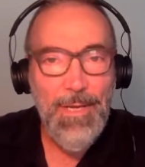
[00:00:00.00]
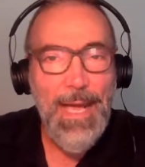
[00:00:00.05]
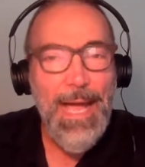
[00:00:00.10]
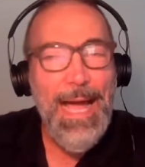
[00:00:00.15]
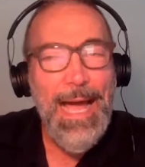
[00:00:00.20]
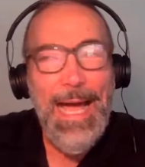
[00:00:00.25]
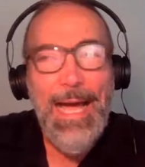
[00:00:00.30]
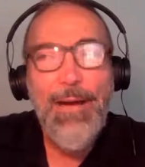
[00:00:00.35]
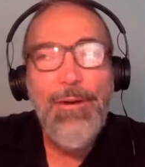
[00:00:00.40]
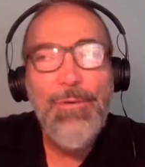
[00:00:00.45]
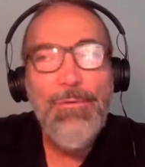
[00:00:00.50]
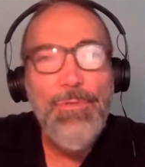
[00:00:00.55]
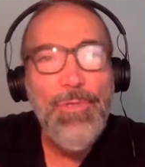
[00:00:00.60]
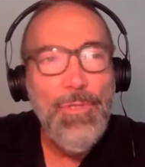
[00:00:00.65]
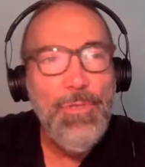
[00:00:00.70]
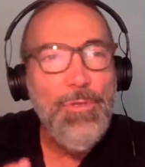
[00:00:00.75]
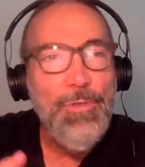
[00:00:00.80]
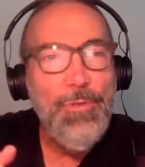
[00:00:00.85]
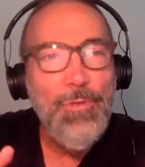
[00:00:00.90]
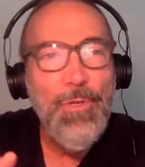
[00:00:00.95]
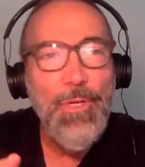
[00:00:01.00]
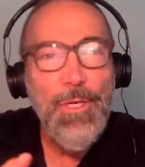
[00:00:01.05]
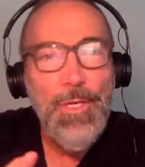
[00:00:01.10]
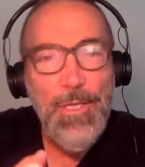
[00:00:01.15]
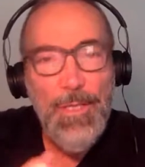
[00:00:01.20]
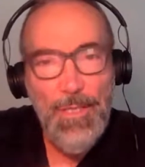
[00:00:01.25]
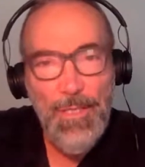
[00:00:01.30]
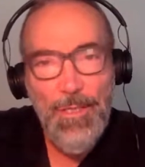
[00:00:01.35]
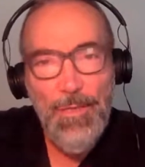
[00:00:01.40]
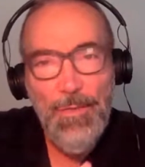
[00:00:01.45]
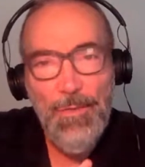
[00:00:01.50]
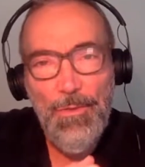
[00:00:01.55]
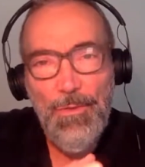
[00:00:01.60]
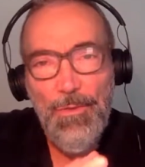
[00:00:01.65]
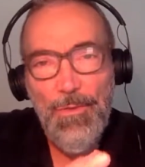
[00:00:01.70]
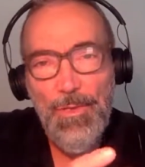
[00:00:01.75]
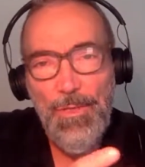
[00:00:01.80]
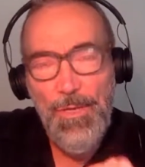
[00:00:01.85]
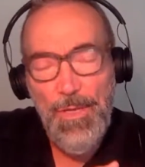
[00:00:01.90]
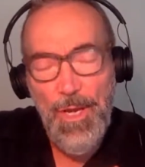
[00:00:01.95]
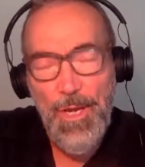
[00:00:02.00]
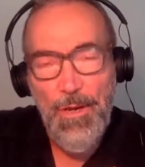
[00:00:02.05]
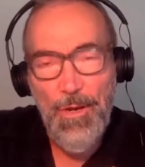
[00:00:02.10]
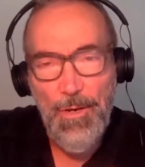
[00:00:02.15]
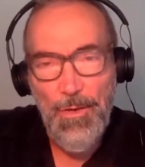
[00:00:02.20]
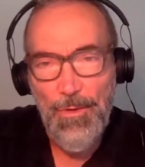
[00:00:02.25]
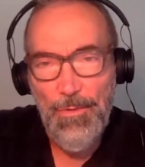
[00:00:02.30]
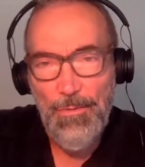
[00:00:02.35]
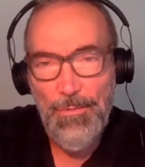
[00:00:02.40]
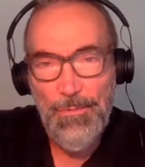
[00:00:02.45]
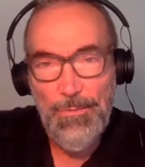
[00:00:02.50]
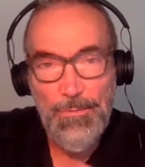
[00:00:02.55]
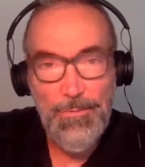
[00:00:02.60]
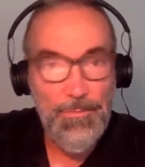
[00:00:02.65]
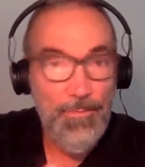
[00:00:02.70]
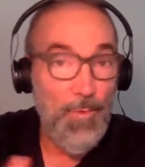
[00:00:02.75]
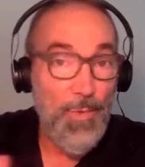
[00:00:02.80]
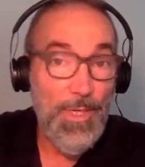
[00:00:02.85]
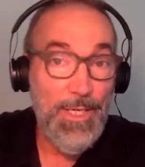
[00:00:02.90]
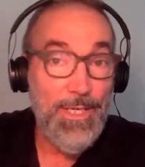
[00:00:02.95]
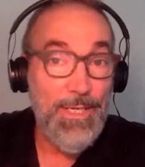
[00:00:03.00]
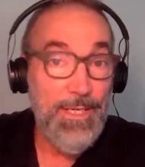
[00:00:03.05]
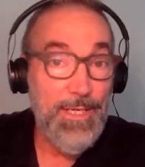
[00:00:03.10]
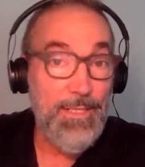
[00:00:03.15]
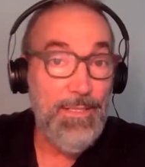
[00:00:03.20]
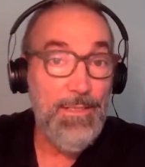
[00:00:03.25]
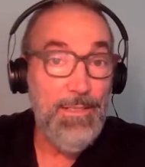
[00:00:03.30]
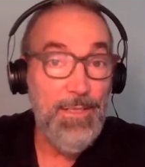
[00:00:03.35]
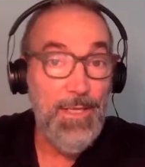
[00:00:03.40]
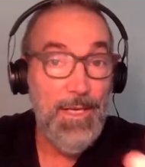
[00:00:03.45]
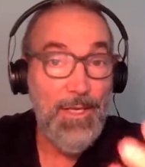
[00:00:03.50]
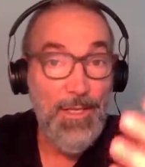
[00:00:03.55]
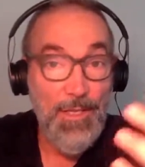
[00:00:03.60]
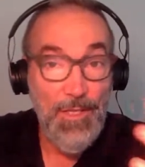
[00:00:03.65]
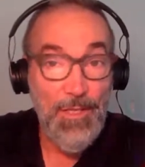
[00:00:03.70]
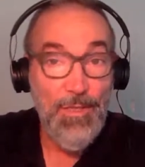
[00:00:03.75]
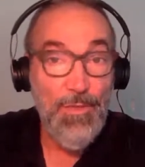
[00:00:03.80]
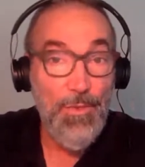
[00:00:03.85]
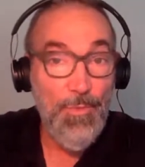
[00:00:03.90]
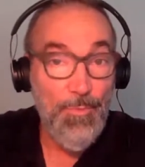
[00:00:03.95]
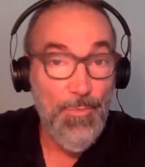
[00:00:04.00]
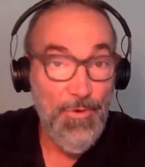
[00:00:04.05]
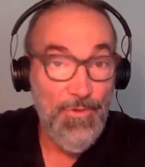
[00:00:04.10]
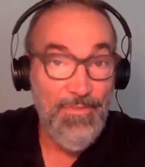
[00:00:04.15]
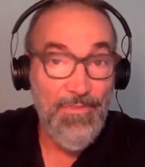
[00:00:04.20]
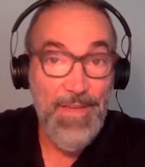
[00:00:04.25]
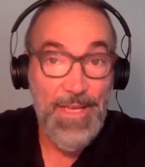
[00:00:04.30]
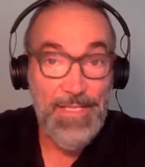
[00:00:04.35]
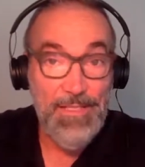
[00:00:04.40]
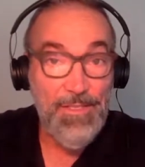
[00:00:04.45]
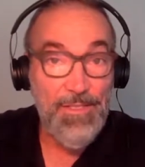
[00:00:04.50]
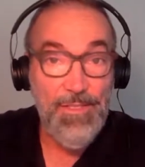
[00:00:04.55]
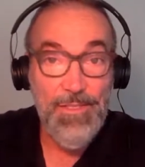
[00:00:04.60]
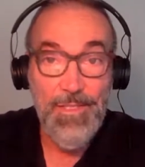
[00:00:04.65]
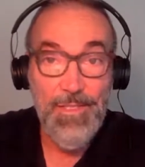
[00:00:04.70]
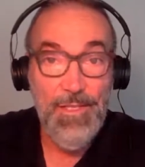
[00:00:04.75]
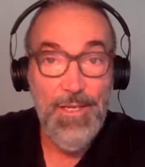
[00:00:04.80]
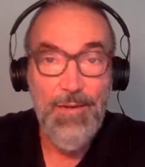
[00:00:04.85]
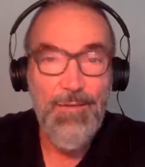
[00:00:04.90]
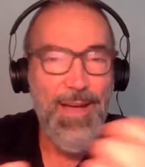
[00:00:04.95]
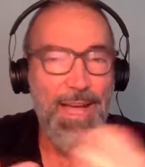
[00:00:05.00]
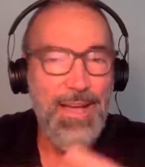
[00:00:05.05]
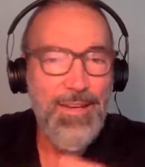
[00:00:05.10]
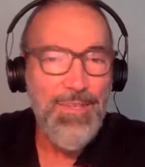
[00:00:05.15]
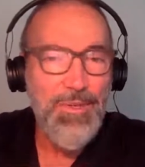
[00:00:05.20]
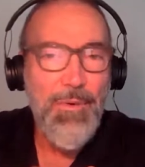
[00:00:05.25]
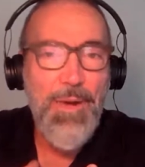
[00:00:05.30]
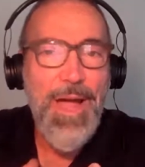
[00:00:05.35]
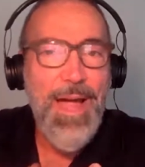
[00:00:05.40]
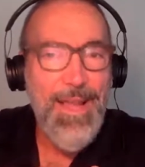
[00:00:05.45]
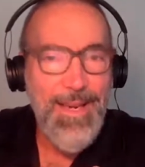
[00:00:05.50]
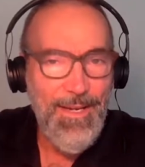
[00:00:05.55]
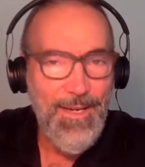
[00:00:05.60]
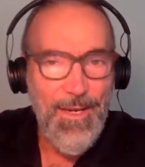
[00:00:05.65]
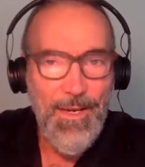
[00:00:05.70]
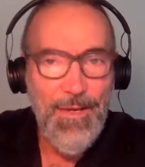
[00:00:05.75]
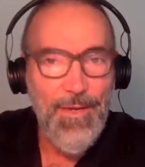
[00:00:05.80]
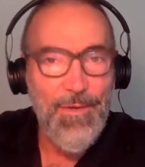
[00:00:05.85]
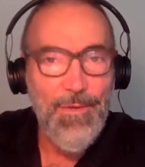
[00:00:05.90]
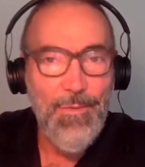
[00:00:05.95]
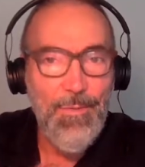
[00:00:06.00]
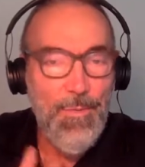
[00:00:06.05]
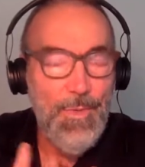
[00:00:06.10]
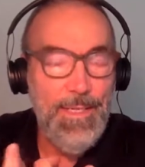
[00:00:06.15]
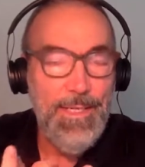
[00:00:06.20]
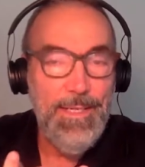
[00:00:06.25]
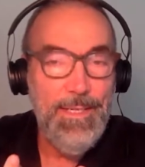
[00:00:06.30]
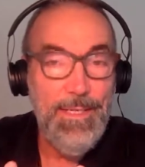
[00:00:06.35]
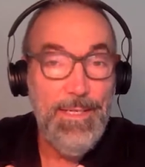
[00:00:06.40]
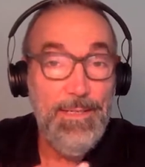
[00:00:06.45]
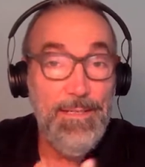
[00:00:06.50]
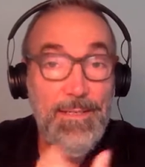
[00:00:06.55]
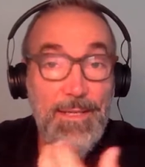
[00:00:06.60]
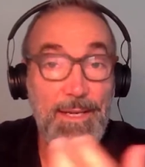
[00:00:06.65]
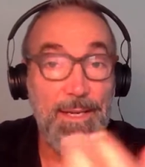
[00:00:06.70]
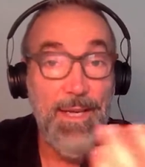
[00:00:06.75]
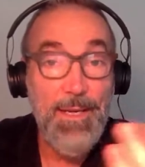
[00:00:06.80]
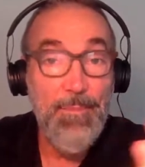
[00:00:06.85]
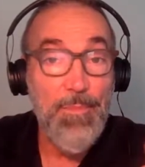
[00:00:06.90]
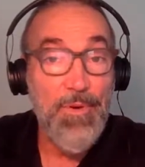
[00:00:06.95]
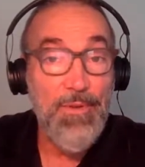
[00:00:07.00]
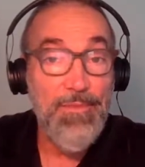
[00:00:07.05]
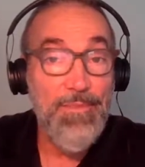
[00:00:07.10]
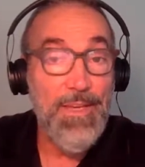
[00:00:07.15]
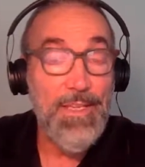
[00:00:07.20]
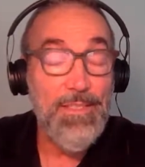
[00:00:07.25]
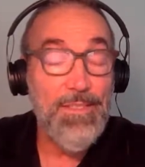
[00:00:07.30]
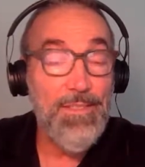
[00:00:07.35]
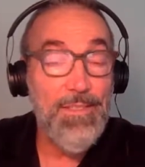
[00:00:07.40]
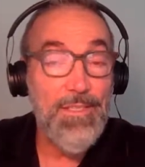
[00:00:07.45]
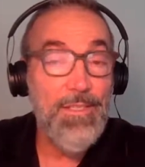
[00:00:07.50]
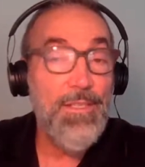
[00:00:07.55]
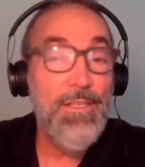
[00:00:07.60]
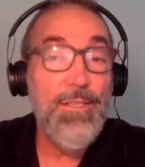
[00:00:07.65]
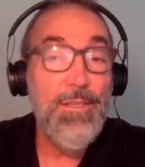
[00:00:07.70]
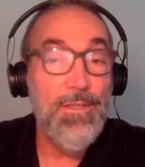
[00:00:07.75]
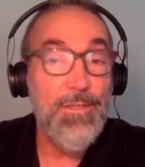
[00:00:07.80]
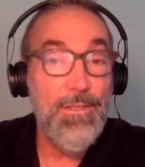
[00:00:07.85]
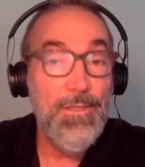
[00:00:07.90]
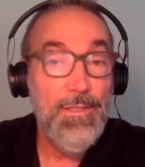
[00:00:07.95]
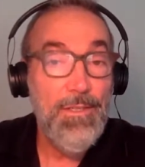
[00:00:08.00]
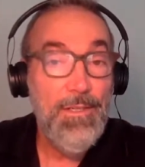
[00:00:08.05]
How do you know what it is that you profess to know? How do I know what it is that I profess to know?